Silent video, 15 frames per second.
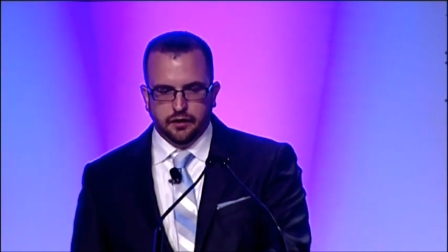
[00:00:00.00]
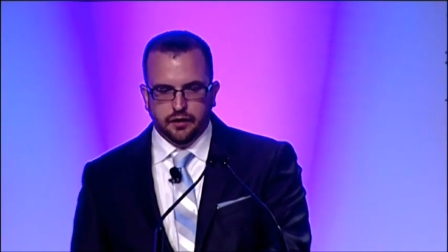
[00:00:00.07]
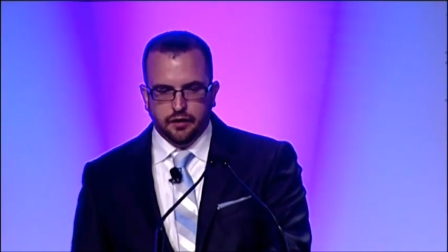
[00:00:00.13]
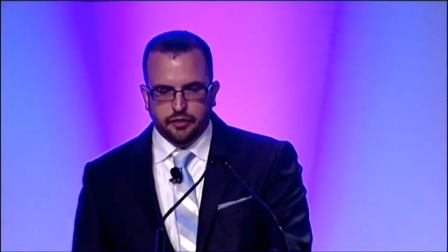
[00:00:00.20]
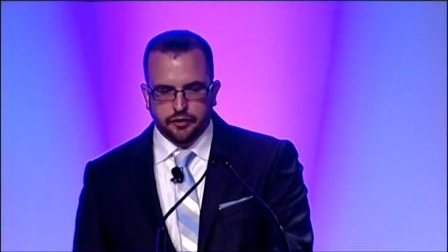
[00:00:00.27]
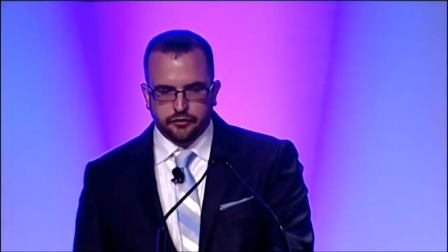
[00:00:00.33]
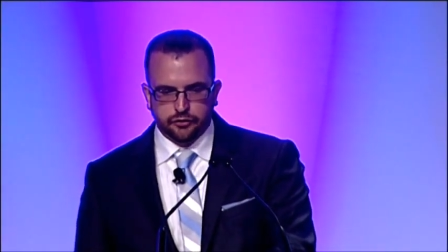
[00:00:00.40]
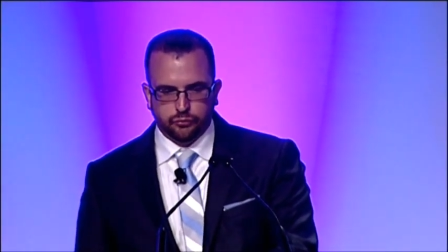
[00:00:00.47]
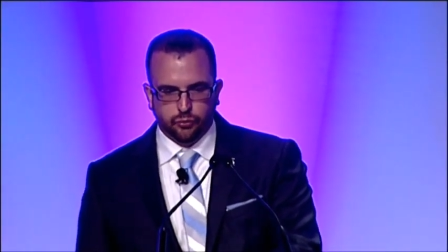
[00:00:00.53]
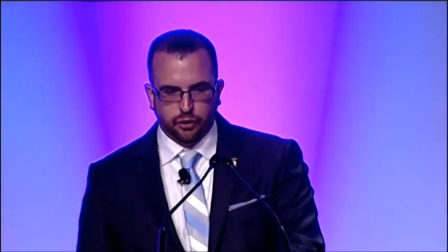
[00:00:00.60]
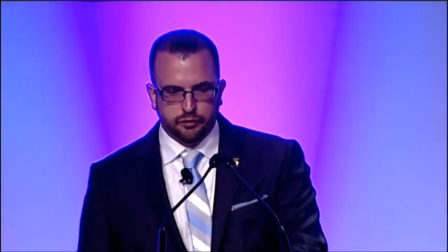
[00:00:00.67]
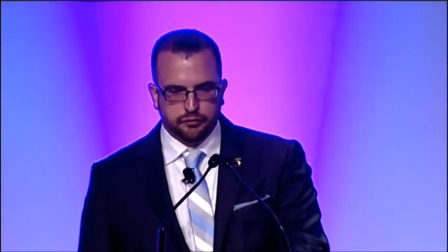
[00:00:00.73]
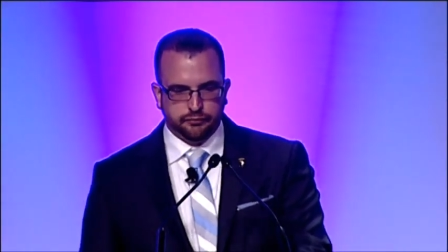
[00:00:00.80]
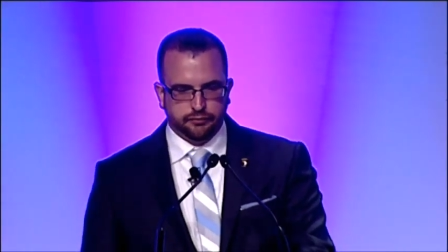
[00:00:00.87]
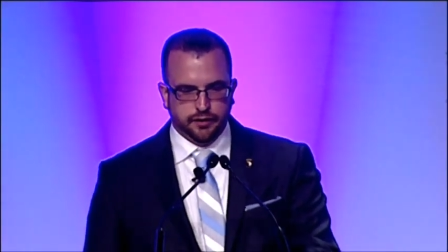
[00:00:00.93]
This award
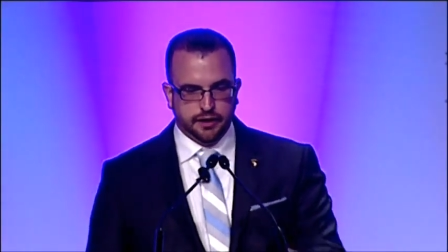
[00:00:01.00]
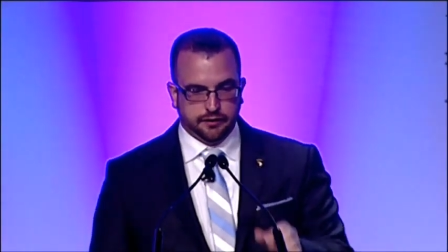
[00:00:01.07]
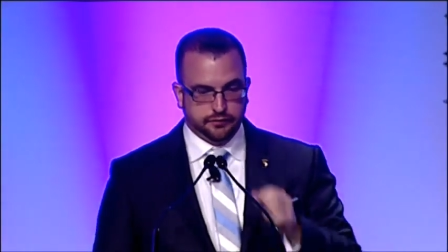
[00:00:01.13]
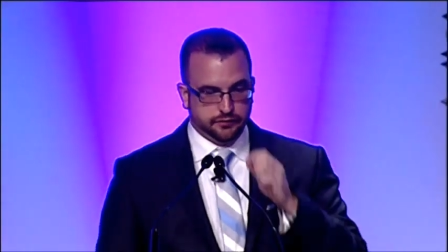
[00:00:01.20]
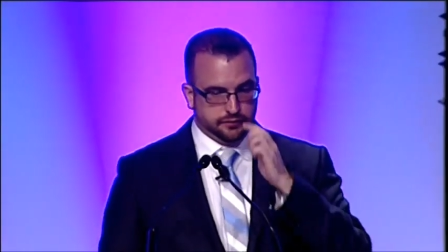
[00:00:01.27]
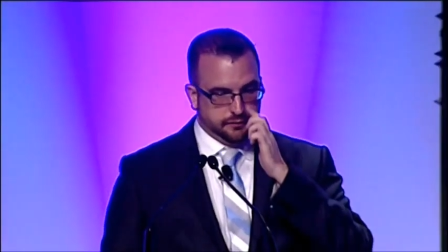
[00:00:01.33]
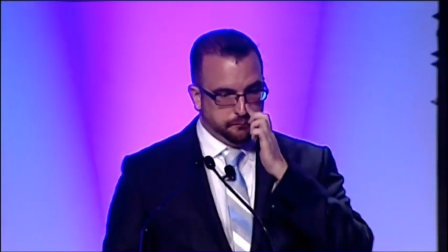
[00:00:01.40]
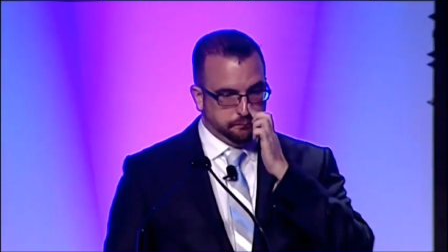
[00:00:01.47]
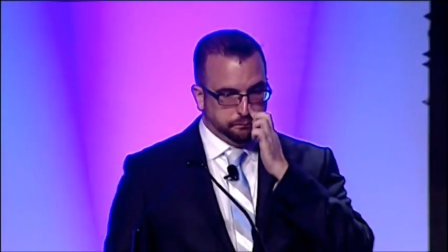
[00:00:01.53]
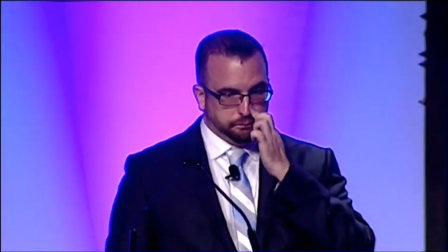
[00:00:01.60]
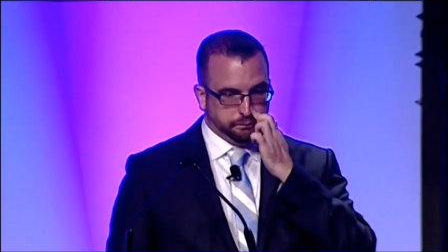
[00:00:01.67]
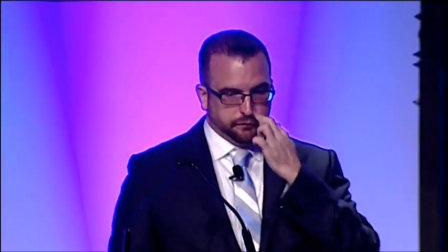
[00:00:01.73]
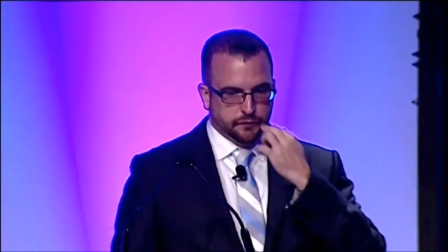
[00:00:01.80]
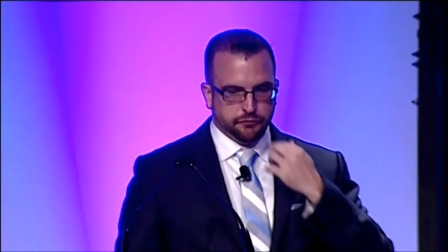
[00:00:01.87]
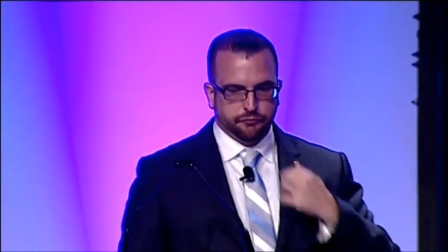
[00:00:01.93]
reflects
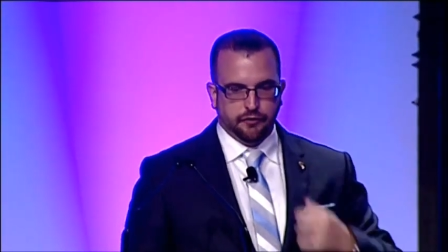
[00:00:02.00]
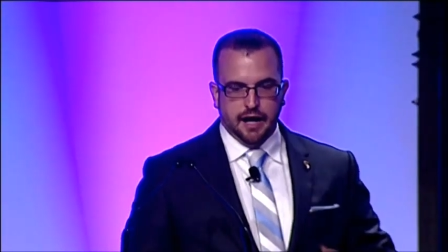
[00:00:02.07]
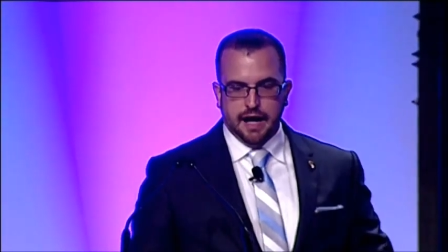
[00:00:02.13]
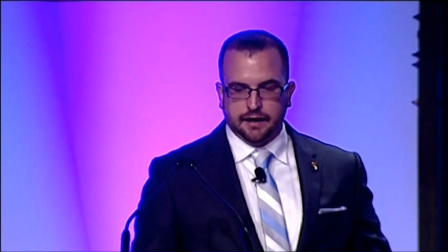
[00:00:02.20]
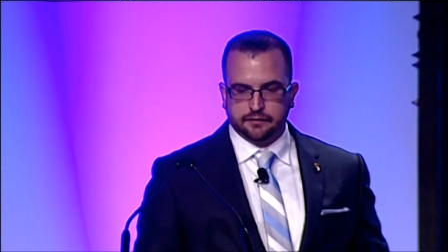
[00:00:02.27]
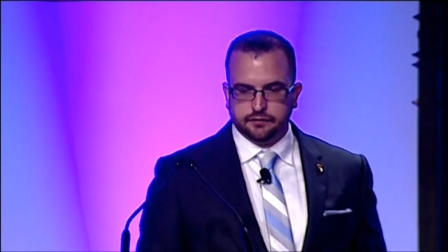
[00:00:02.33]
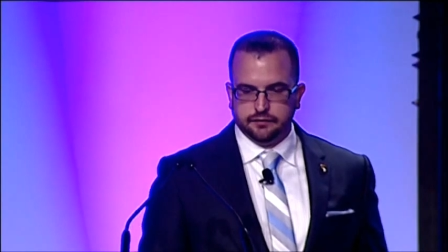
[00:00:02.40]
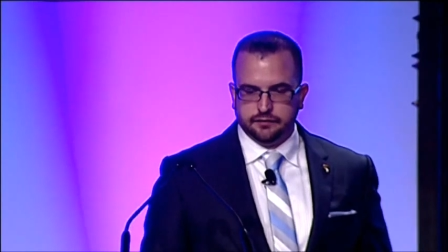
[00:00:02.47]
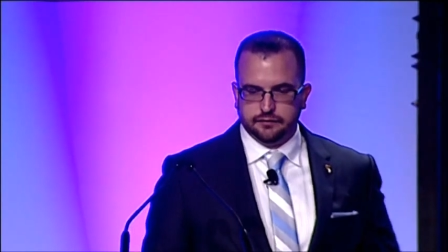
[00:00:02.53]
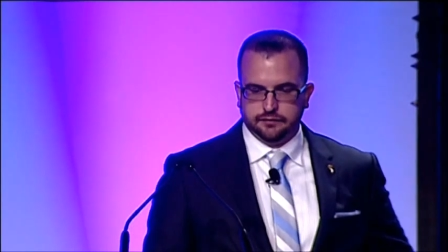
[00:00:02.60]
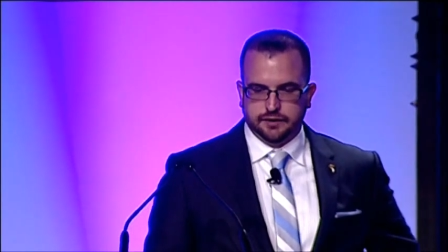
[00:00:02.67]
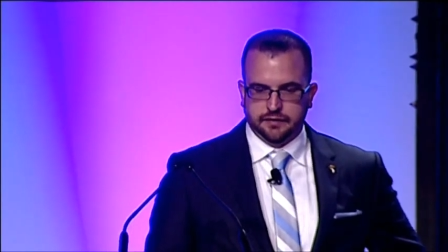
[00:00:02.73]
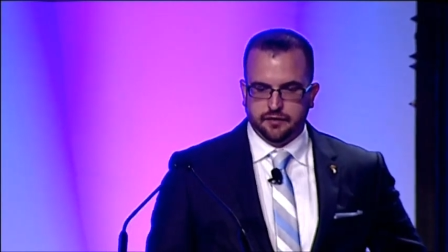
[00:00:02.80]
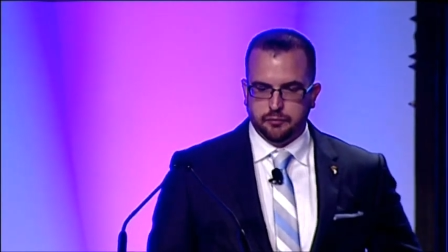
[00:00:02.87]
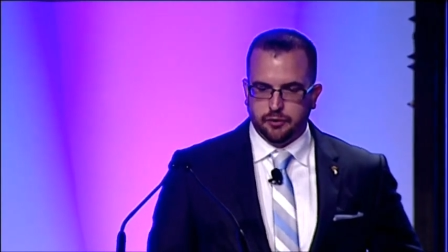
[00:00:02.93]
the fact
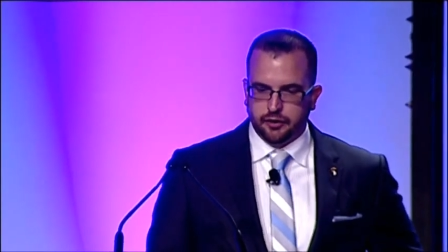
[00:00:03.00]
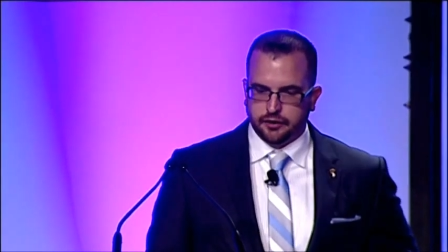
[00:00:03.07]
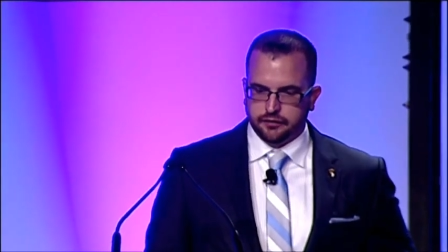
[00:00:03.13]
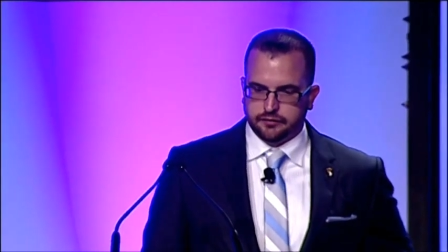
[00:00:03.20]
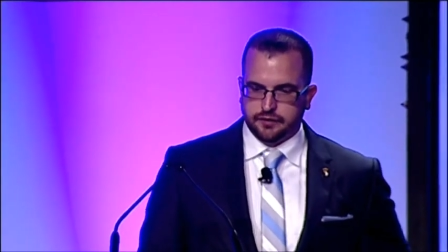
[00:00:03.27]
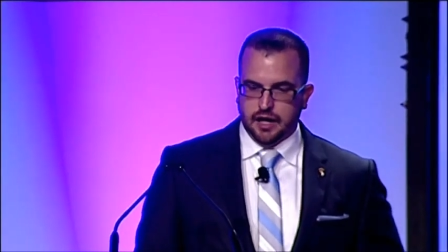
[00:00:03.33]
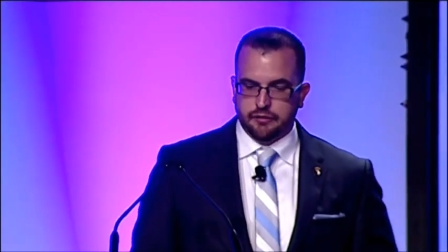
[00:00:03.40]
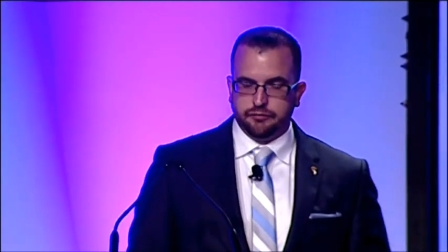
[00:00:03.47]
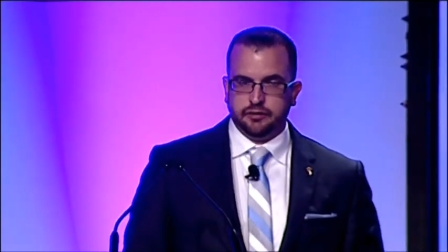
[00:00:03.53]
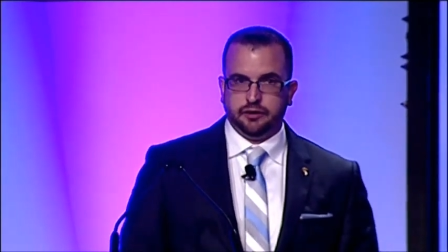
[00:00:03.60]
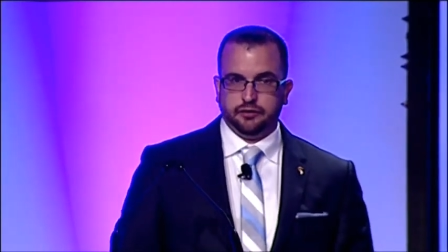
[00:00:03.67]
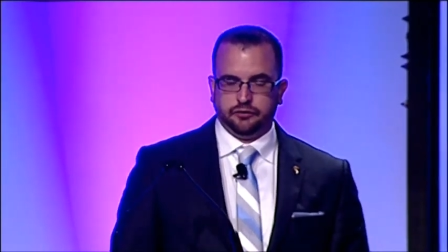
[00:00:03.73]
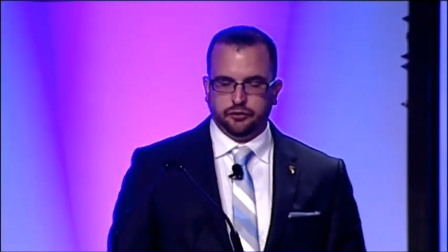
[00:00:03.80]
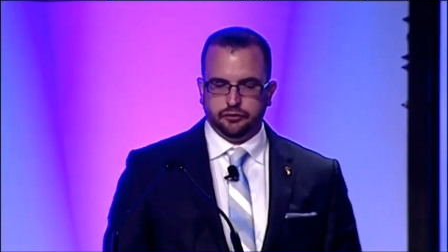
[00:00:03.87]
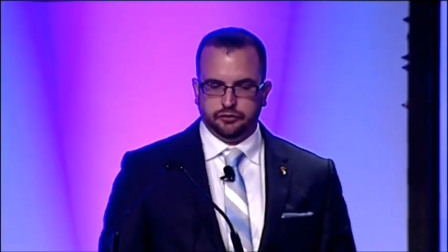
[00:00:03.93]
that the American Staffing
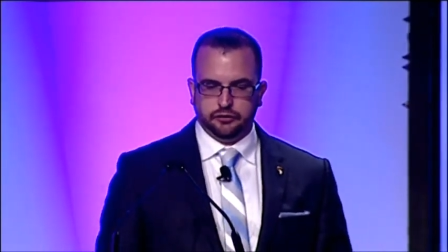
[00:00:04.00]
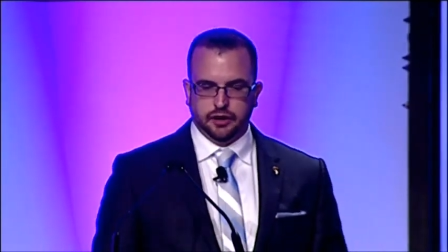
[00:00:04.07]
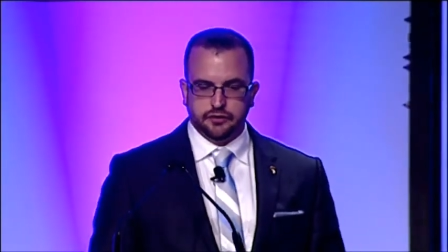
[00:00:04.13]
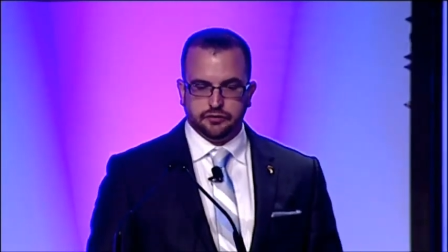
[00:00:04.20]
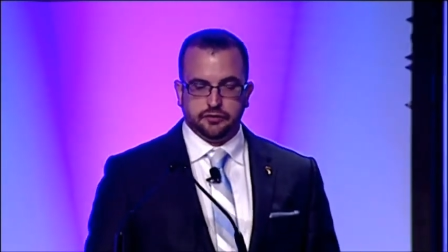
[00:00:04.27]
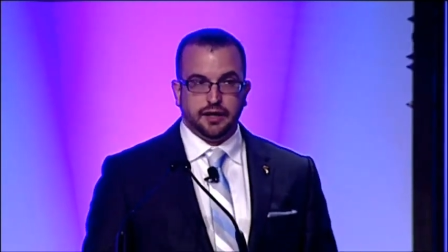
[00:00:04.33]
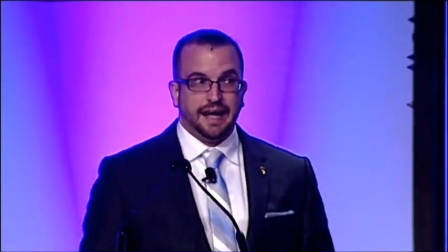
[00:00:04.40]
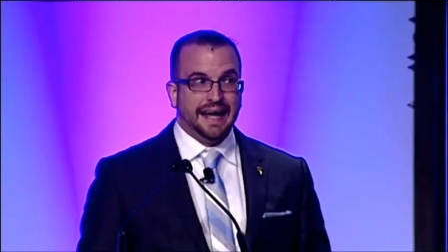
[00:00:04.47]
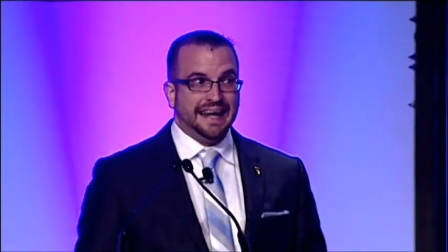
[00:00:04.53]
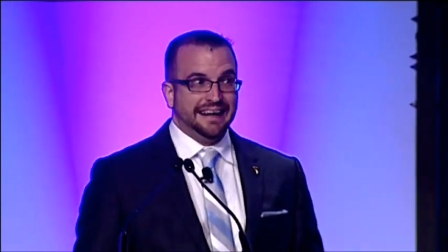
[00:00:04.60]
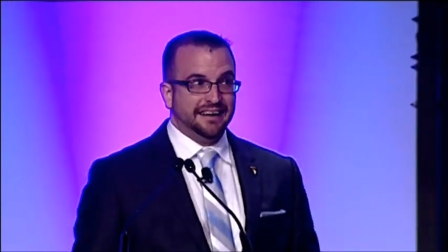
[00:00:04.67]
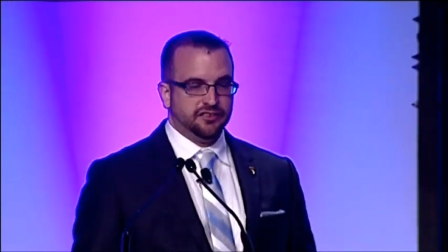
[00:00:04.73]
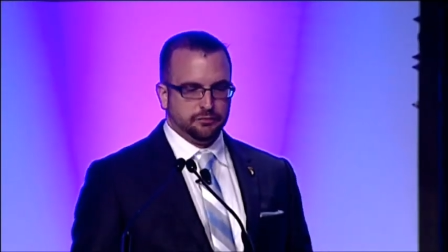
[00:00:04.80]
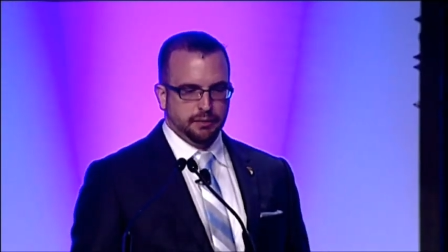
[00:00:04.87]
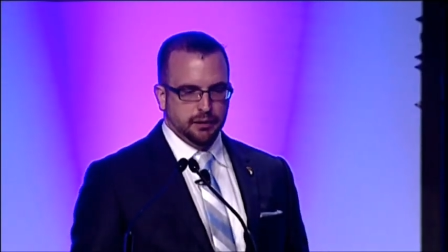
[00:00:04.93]
Association and
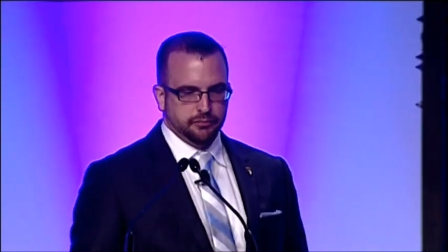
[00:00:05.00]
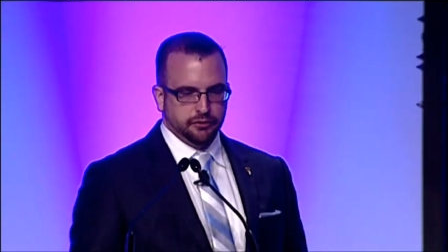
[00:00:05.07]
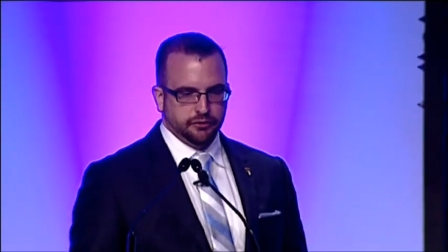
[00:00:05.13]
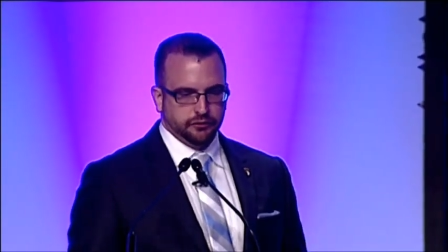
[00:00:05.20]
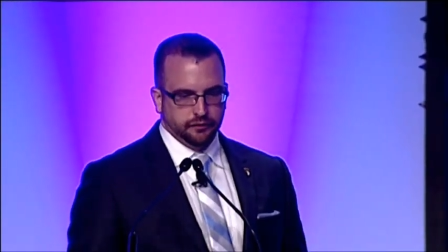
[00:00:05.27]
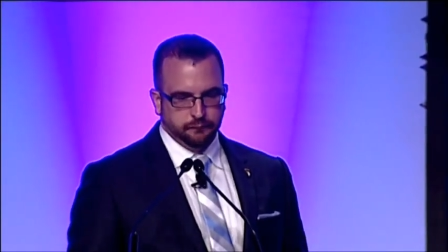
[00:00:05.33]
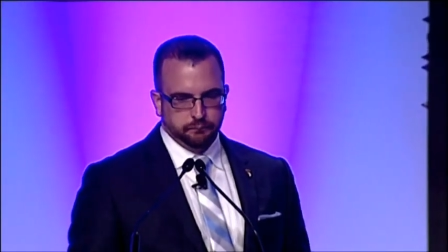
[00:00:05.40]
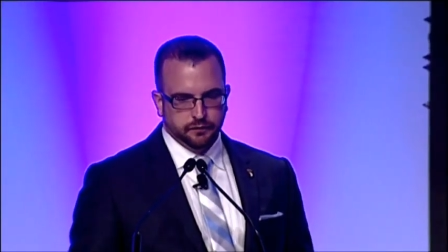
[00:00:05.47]
its members